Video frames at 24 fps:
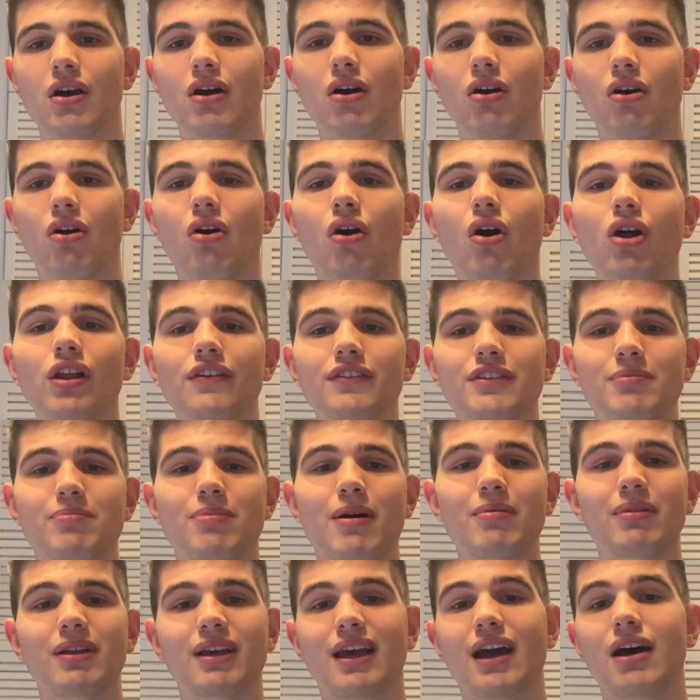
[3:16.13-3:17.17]
All of the
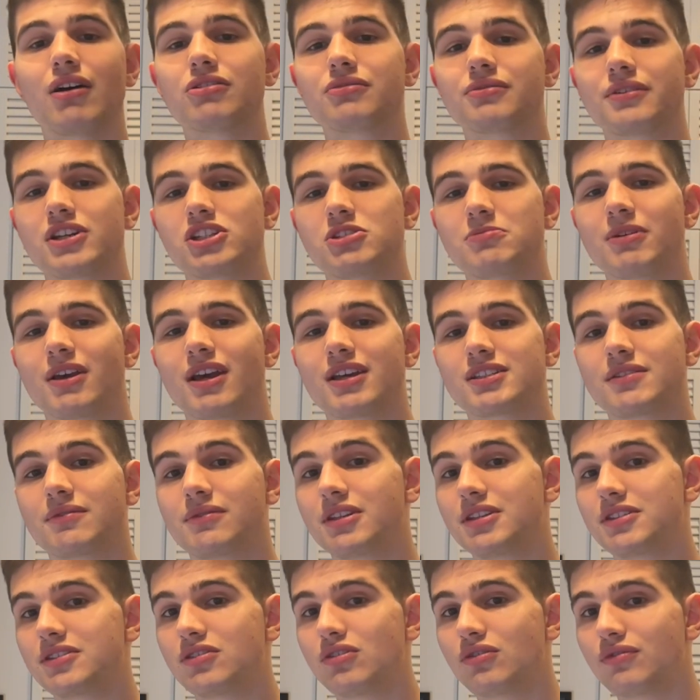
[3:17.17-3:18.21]
public outrage because of
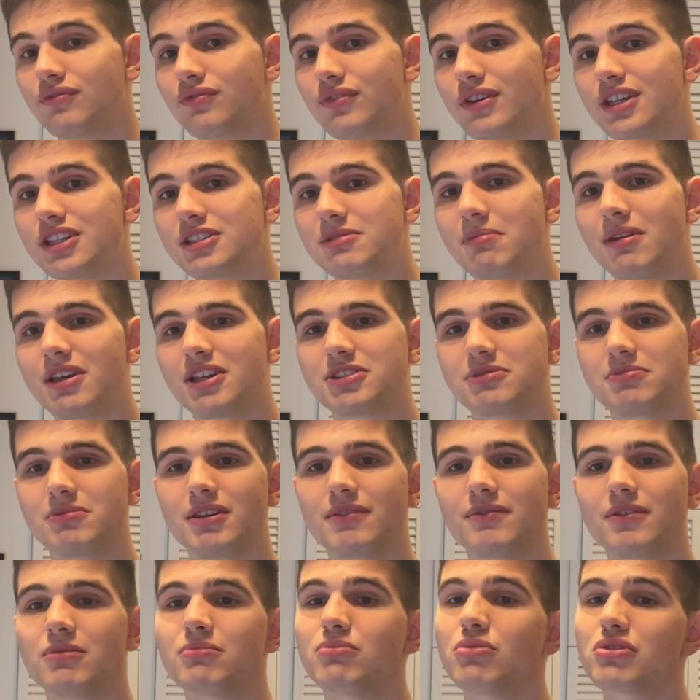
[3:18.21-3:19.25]
these new fees makes me
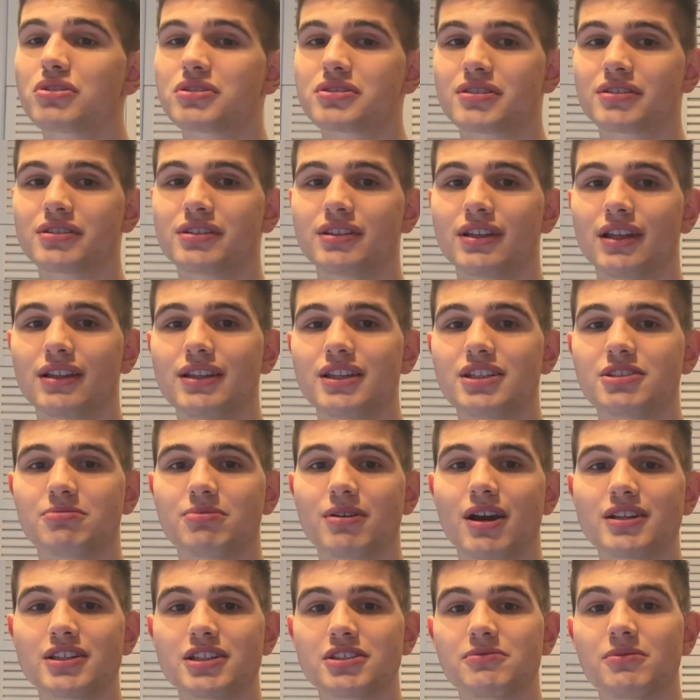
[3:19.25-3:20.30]
even more certain that these
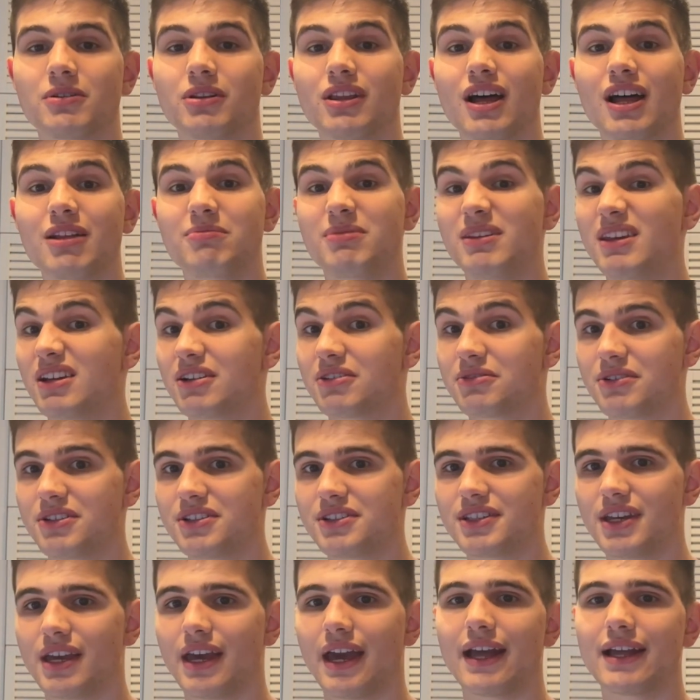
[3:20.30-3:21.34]
prices will not be
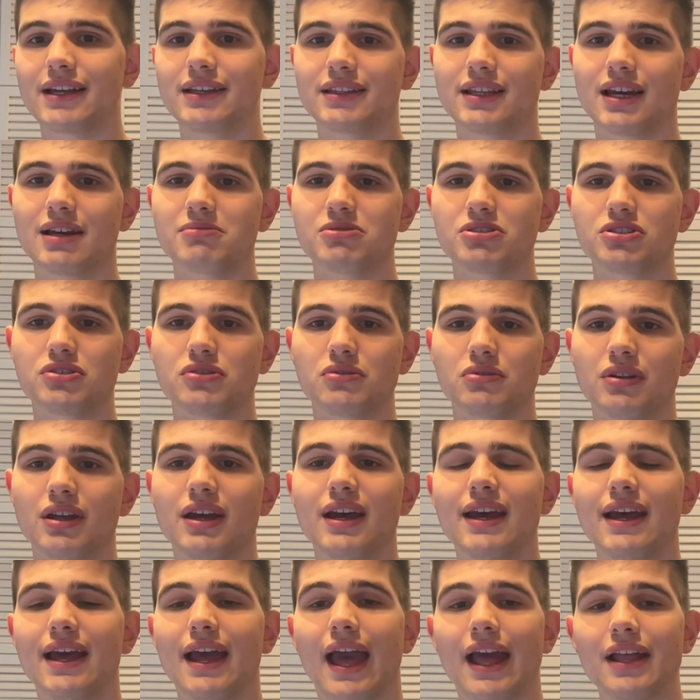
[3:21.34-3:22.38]
increasing anytime soon,
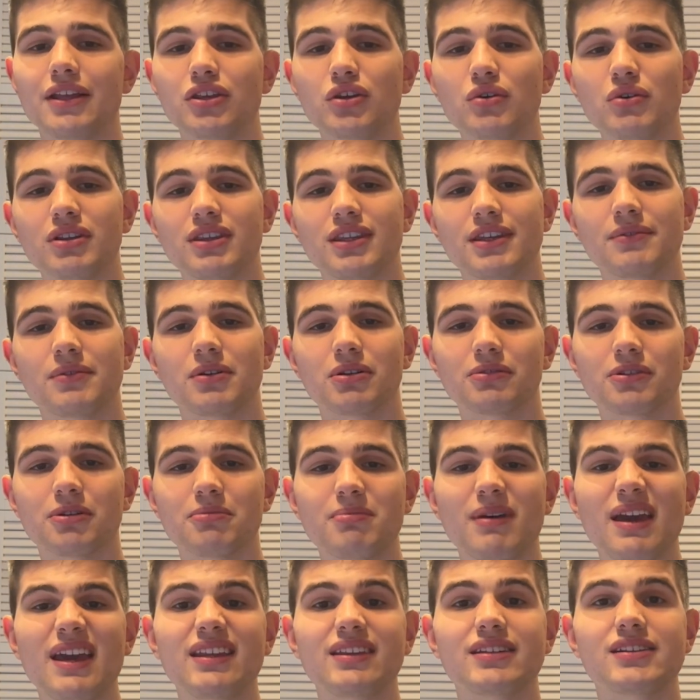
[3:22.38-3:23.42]
and Unity will
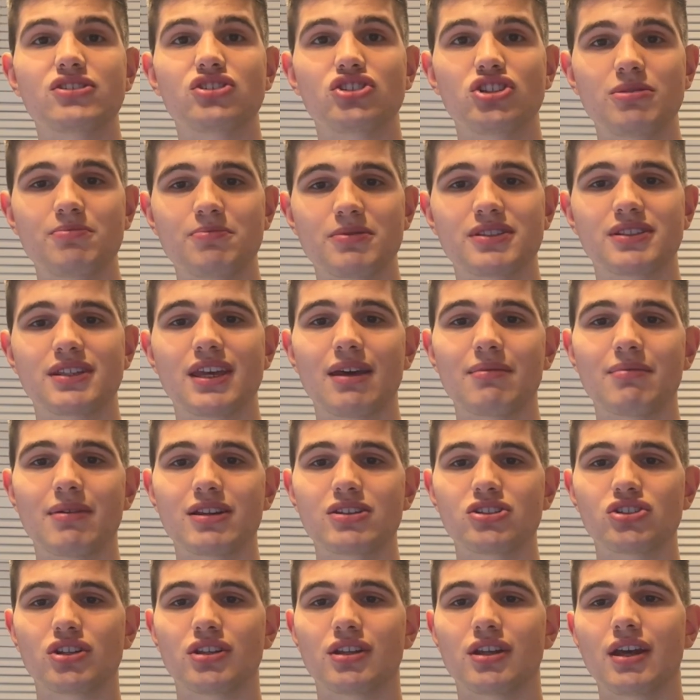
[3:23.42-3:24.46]
remain the cheapest game
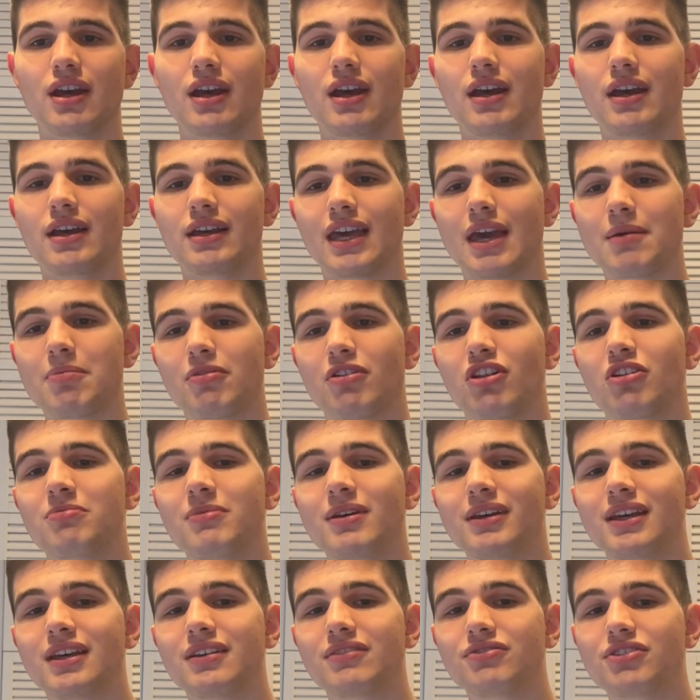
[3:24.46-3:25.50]
engine capable of
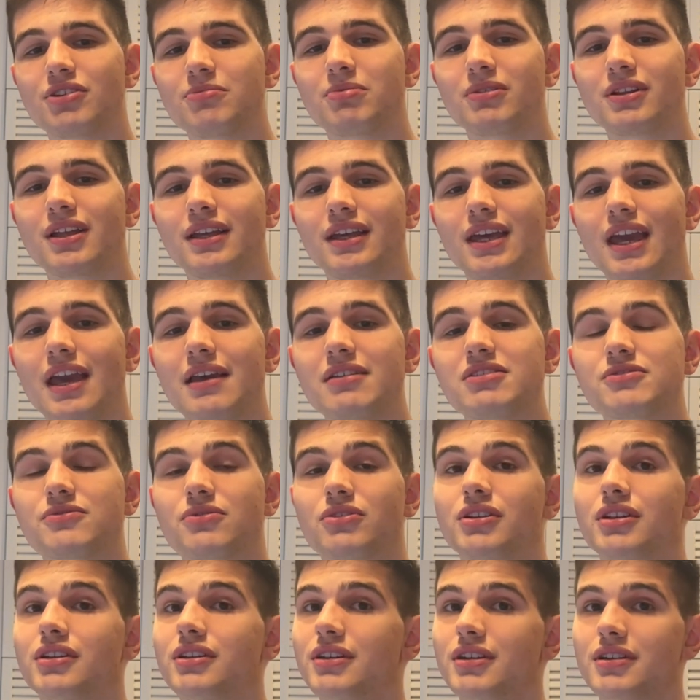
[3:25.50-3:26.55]
making AAA games for
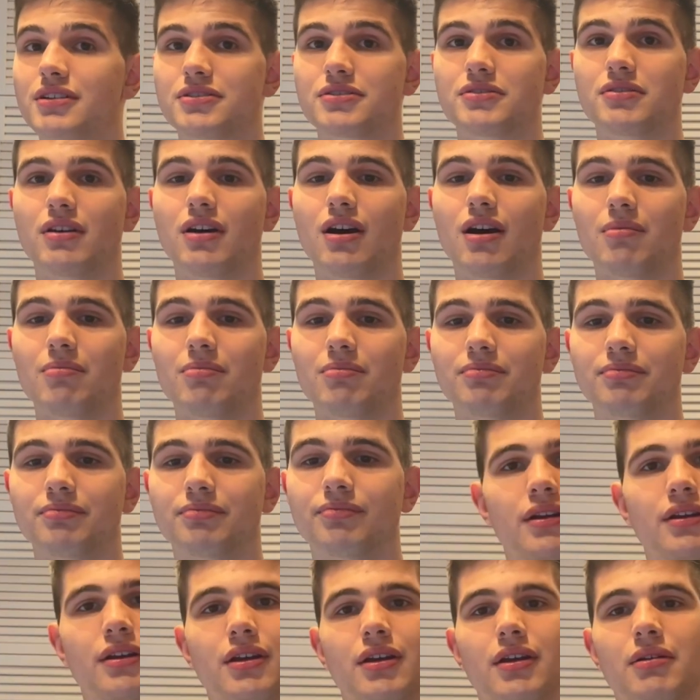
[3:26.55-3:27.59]
the years to come.
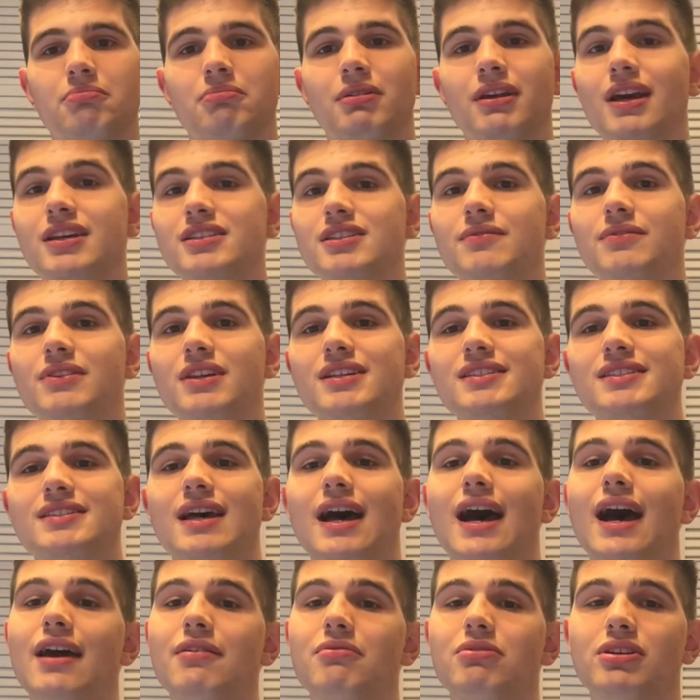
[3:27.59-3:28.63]
Because of this,
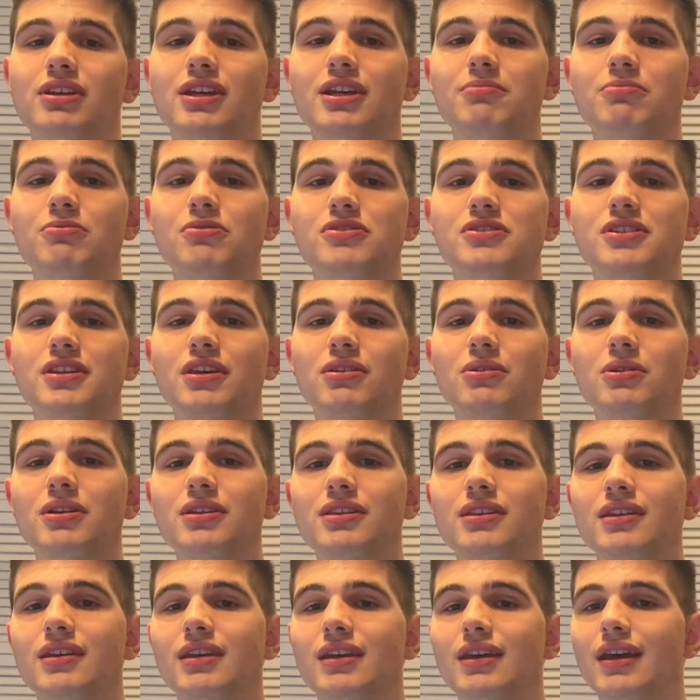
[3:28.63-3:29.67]
I will keep using
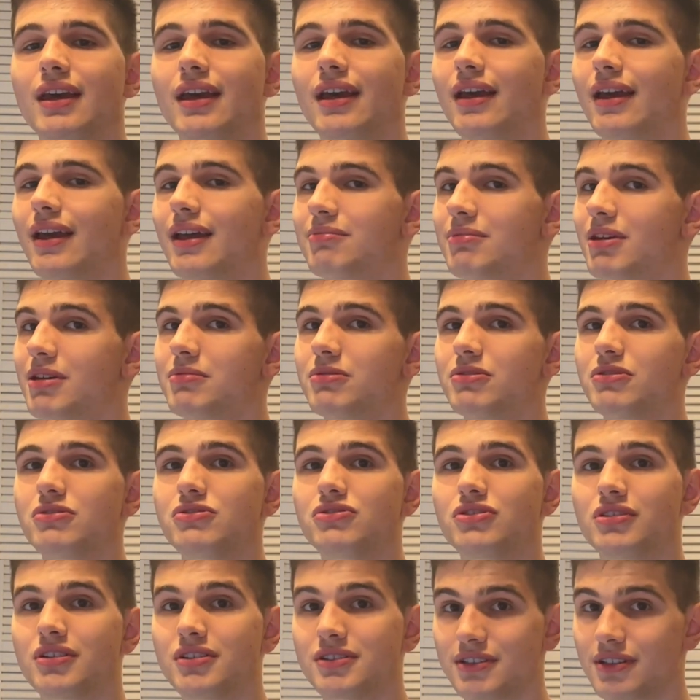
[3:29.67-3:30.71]
Unity, and maybe you
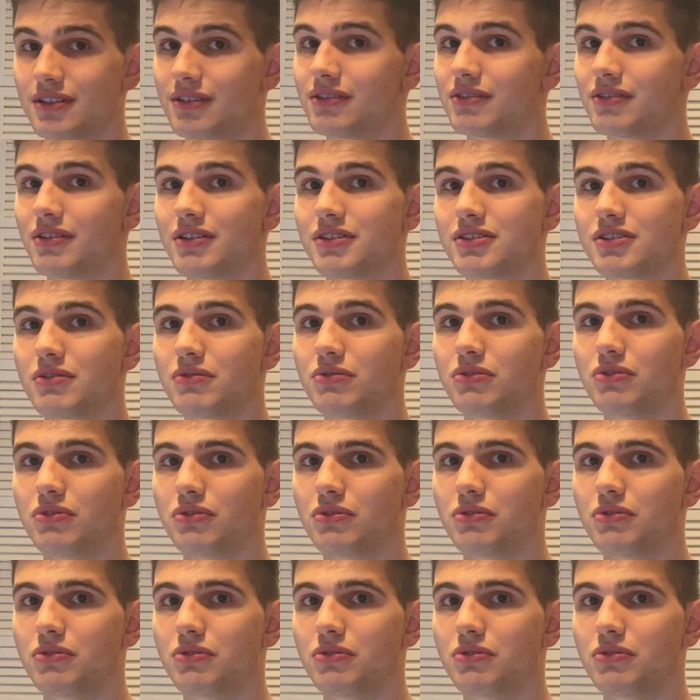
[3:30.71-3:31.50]
should consider doing so too.